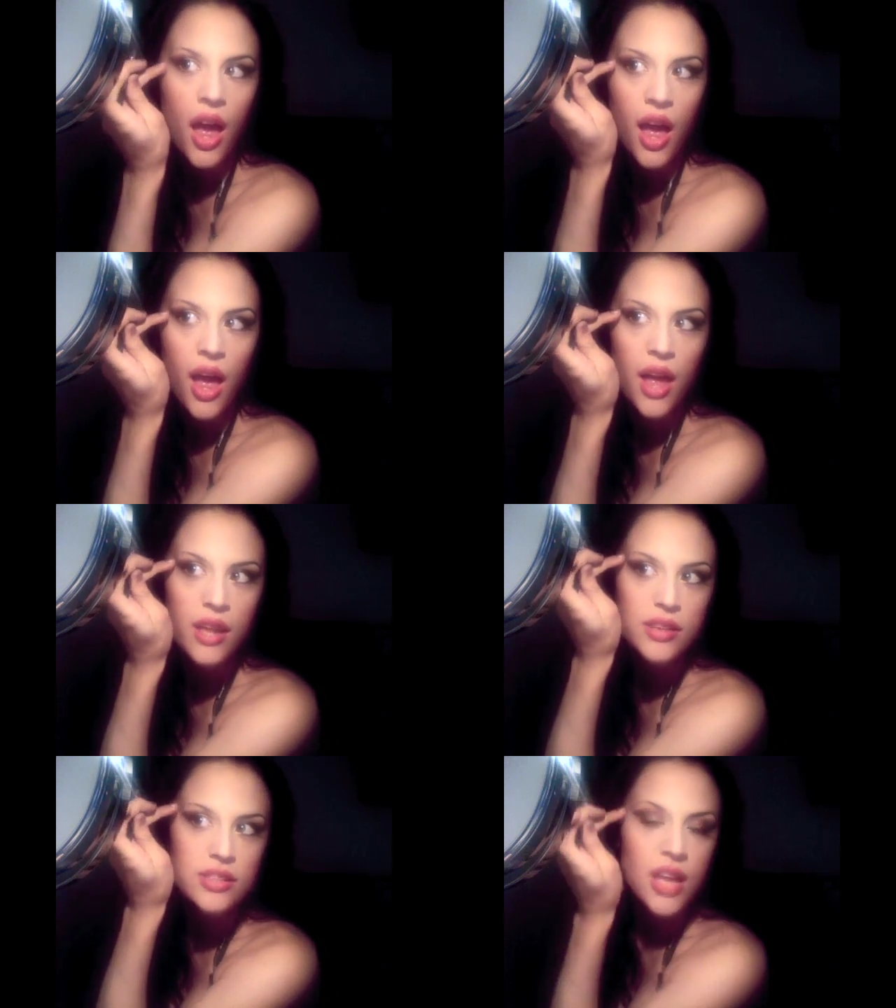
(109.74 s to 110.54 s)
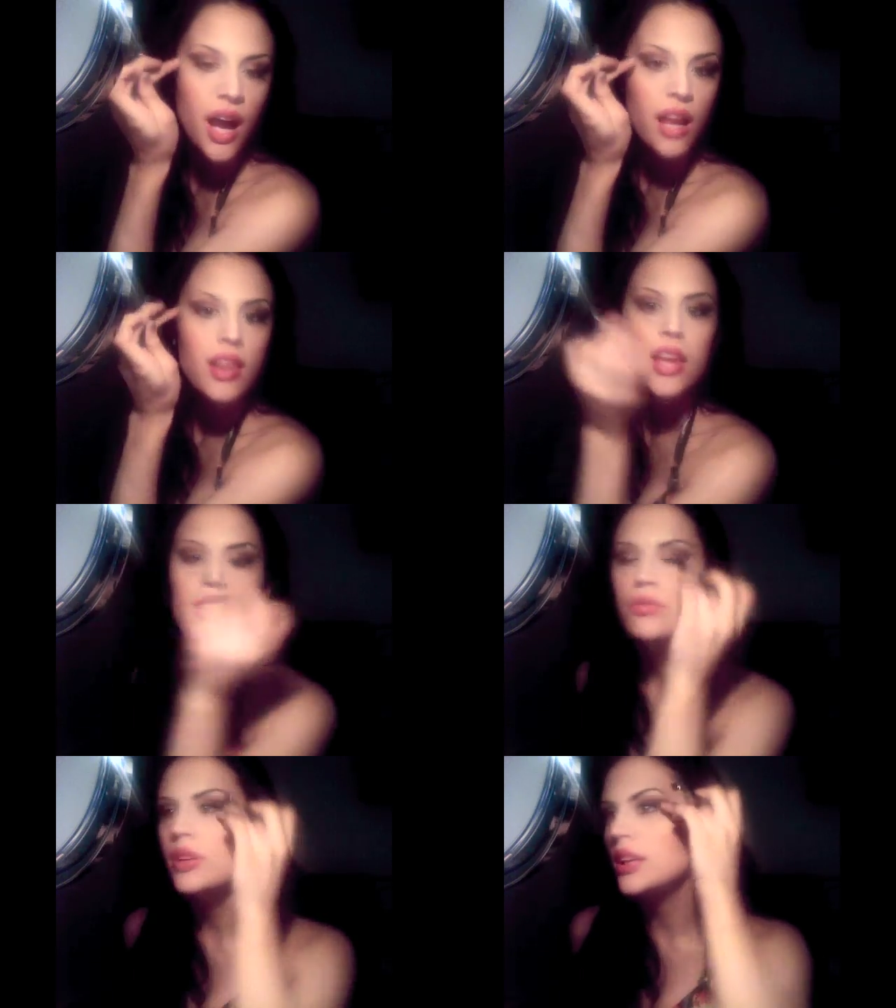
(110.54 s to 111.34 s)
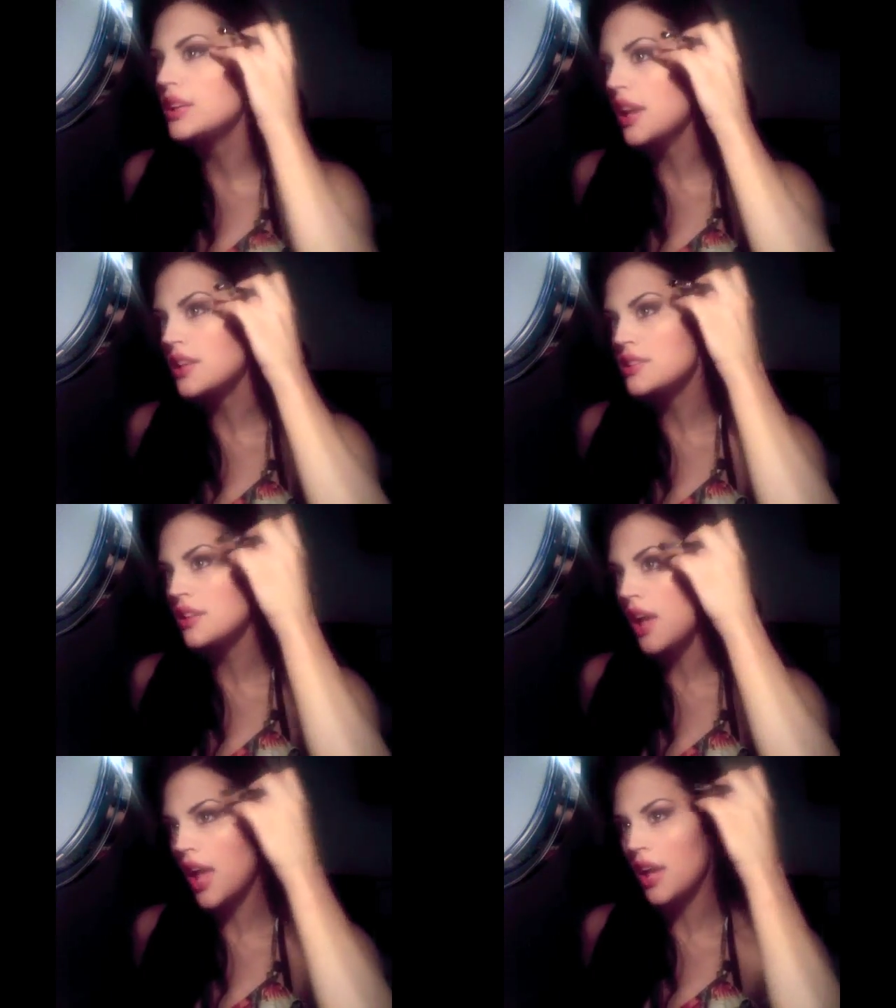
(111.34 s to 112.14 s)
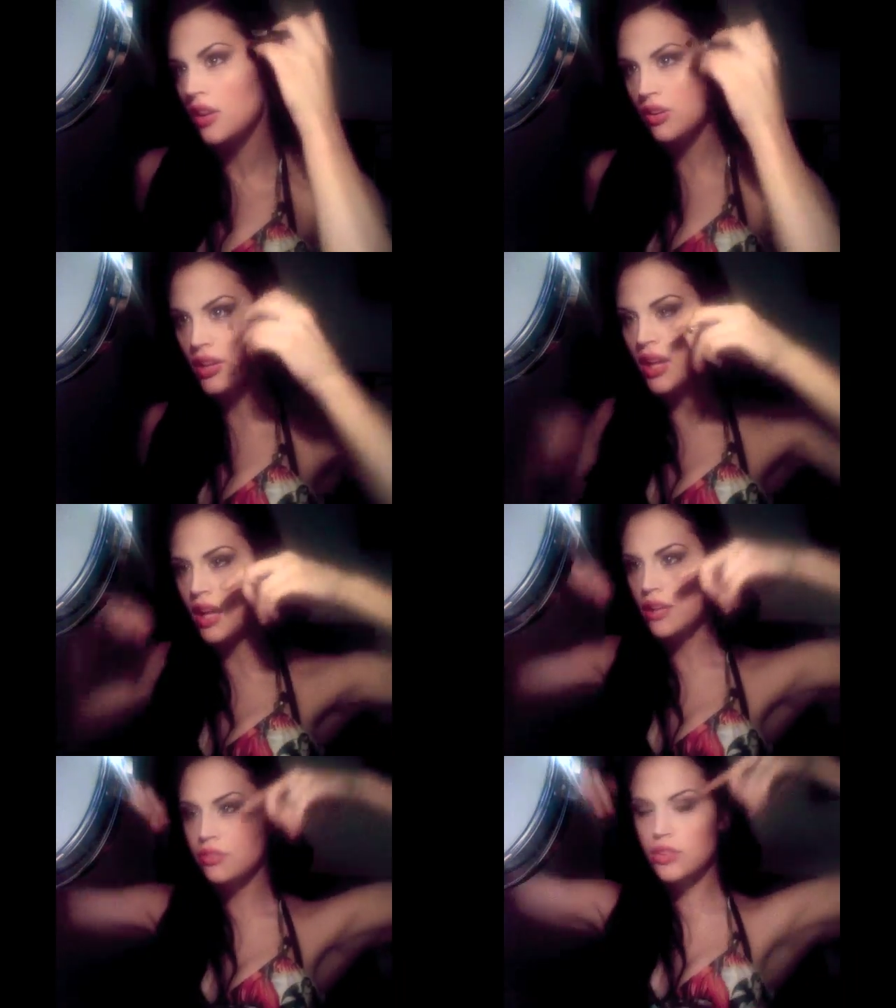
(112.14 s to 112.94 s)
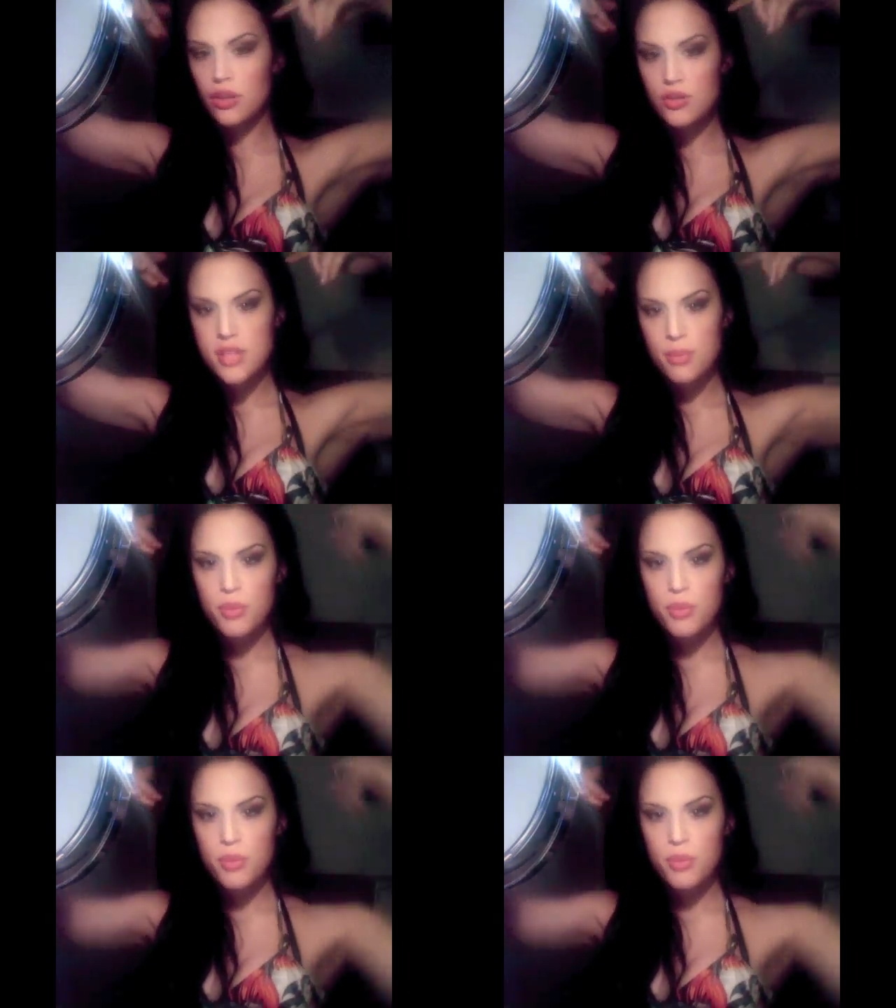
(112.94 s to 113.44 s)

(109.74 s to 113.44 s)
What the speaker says: And I like a really nice angle that kind of goes up the